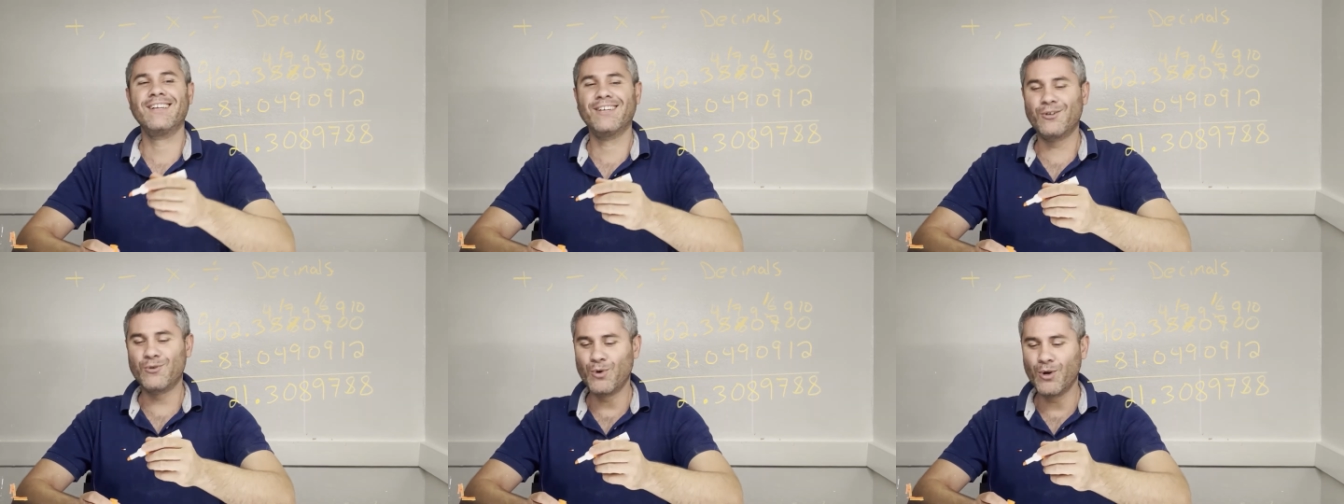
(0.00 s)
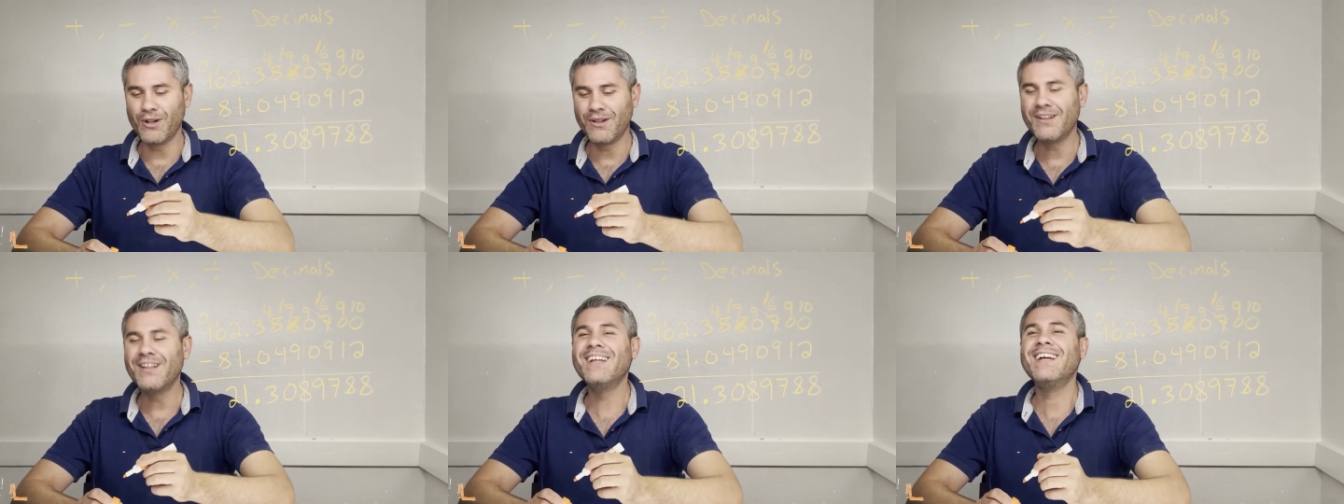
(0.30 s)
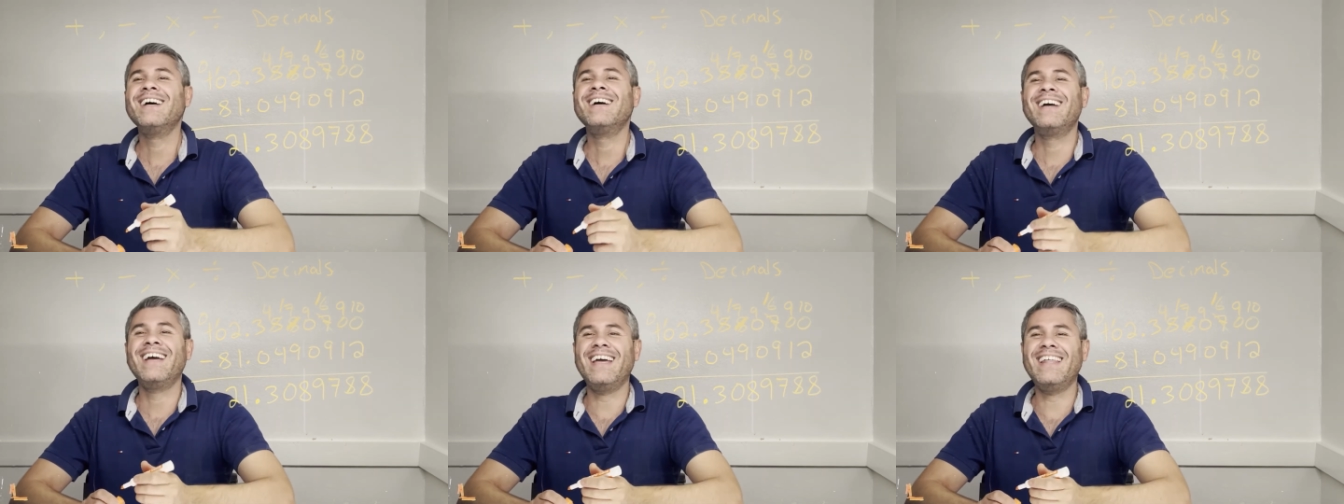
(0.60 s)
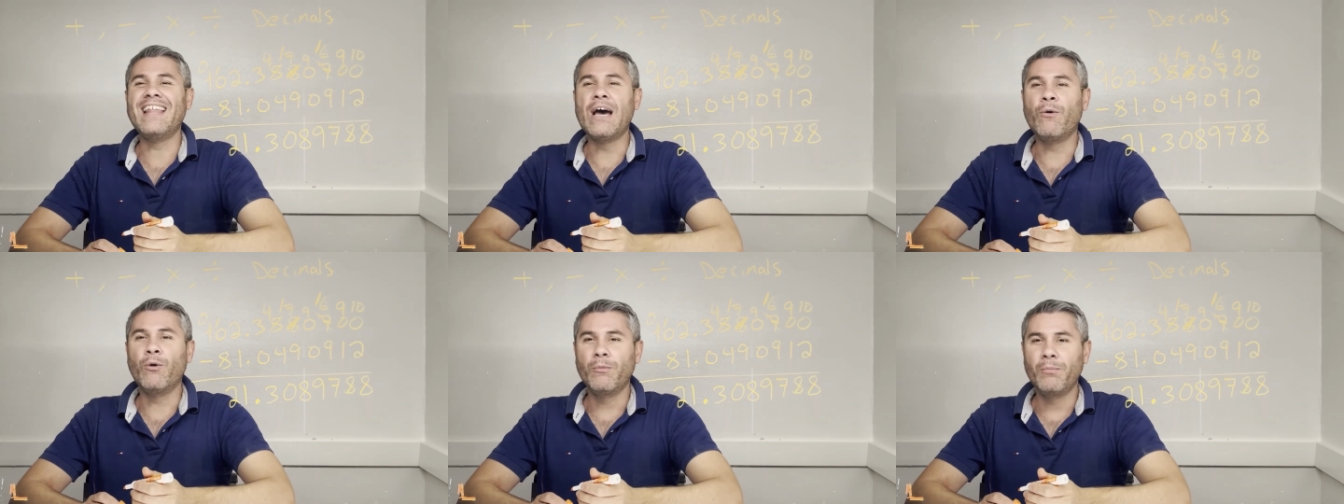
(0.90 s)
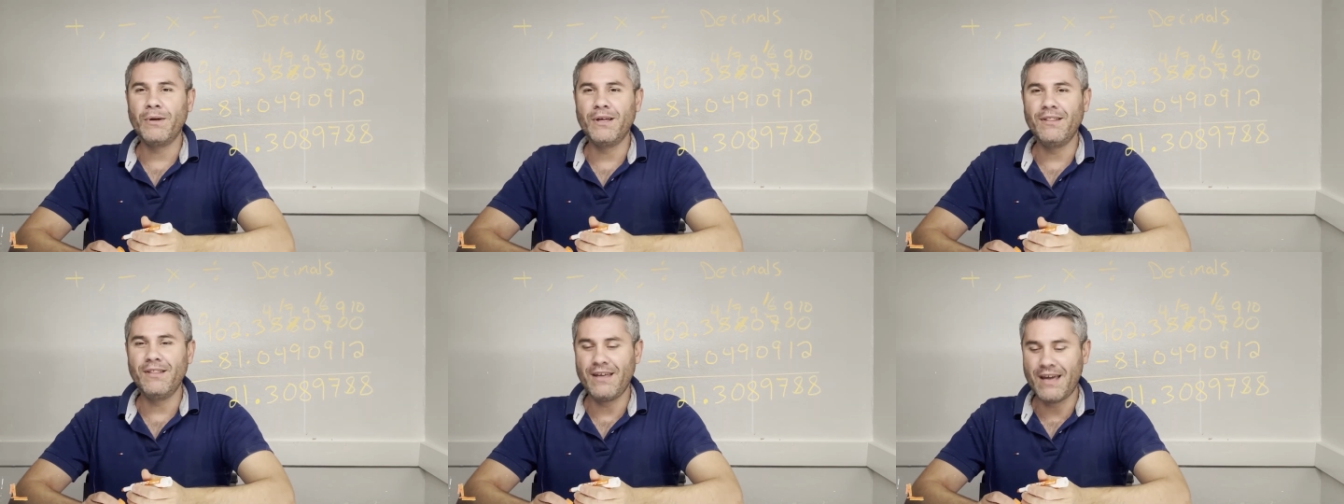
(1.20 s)
Cool. And that would
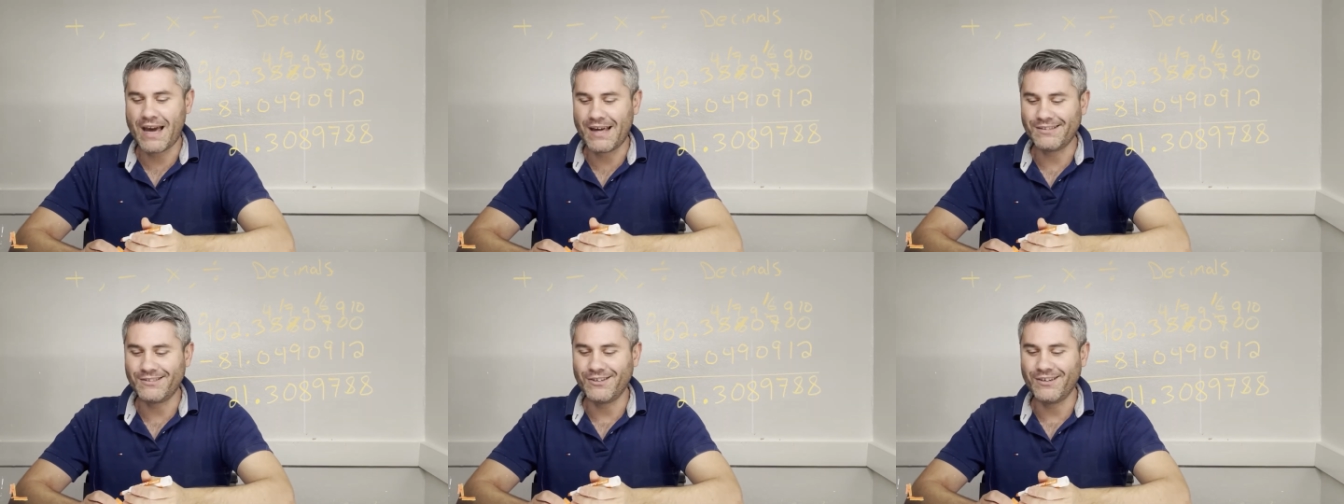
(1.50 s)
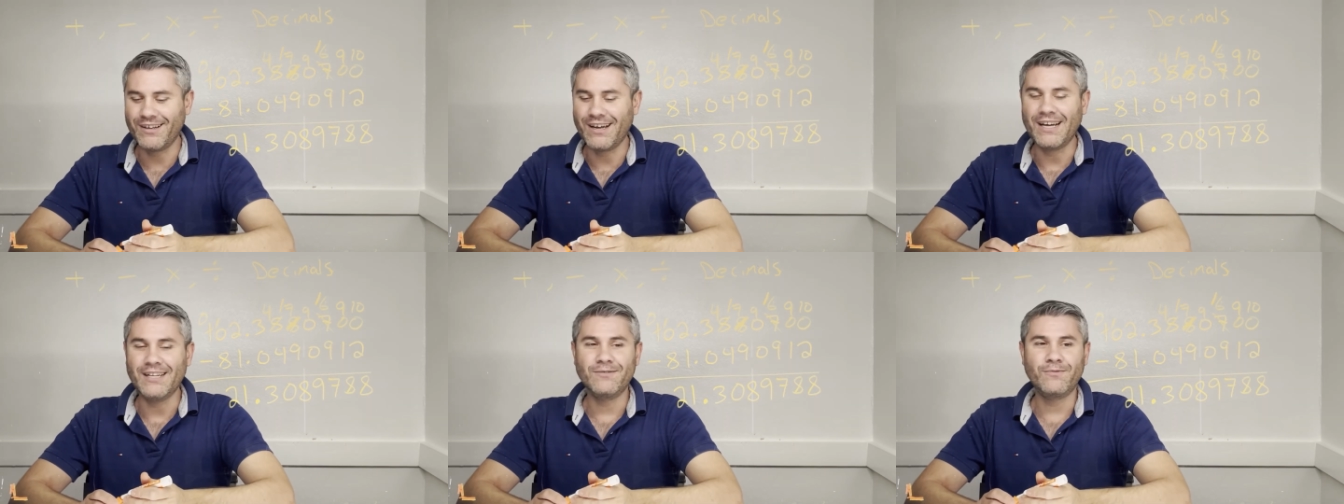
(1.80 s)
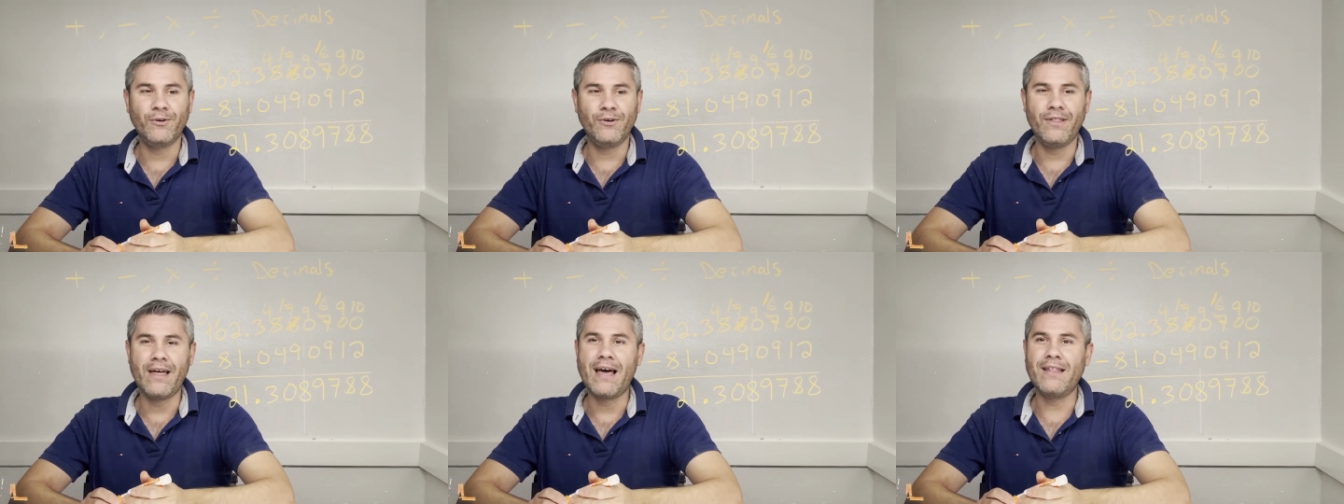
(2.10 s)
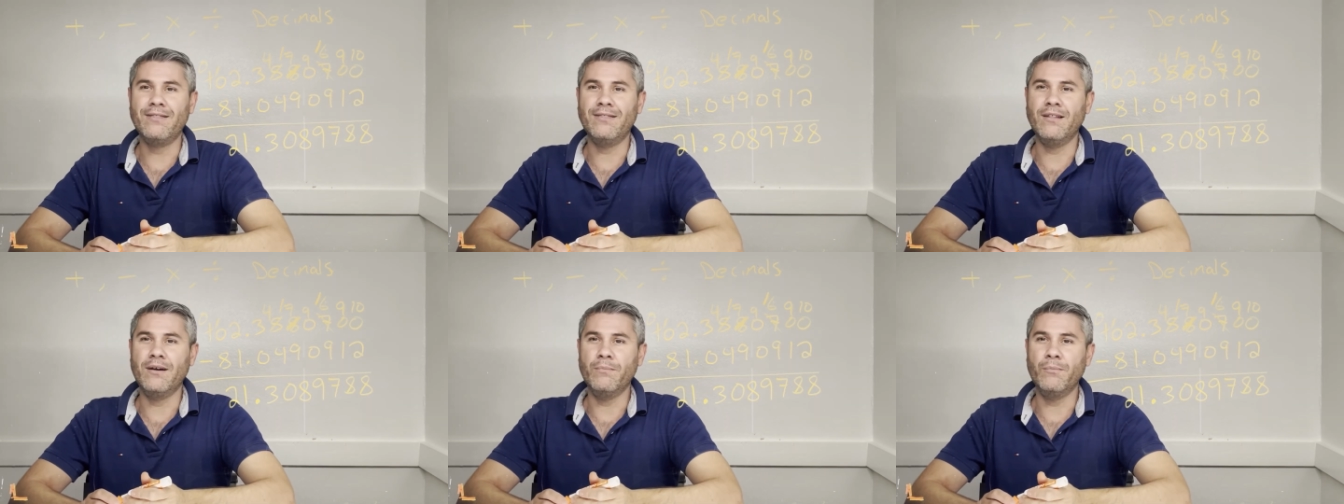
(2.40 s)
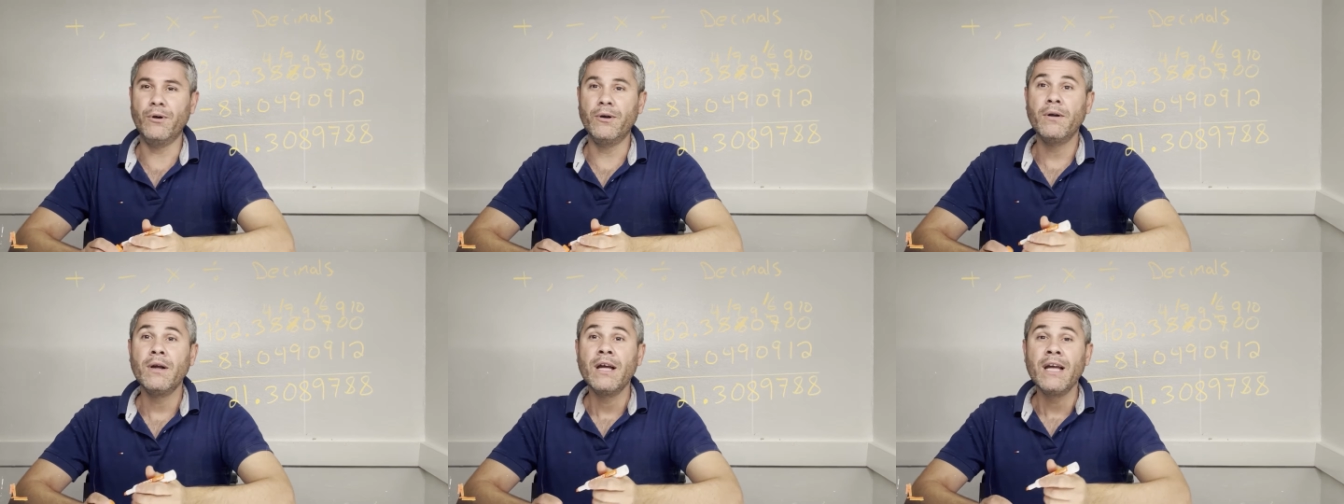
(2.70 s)
be the answer, guys, for that
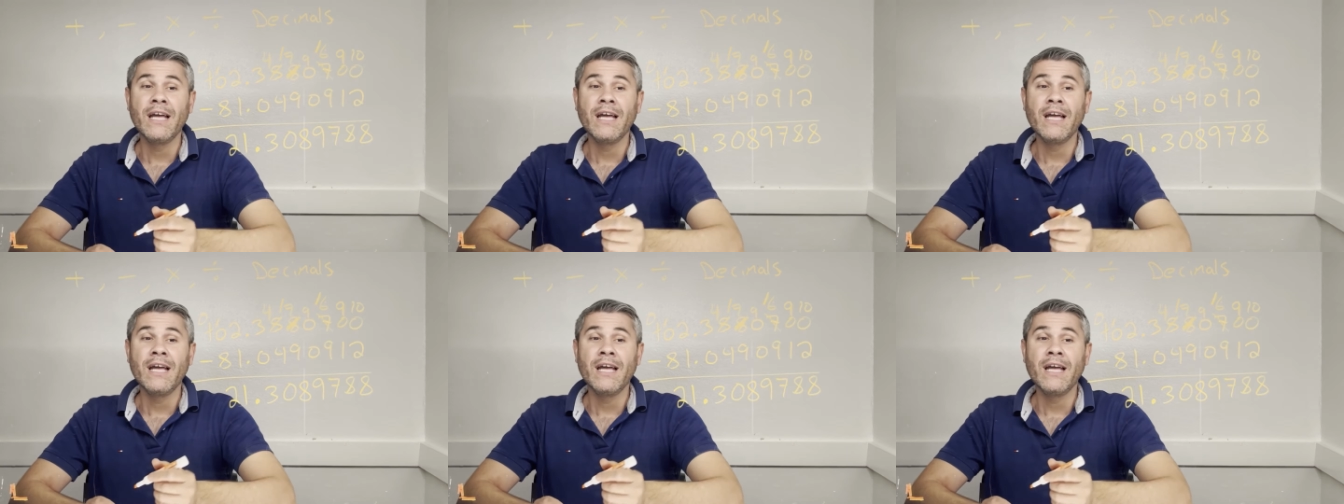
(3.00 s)
number.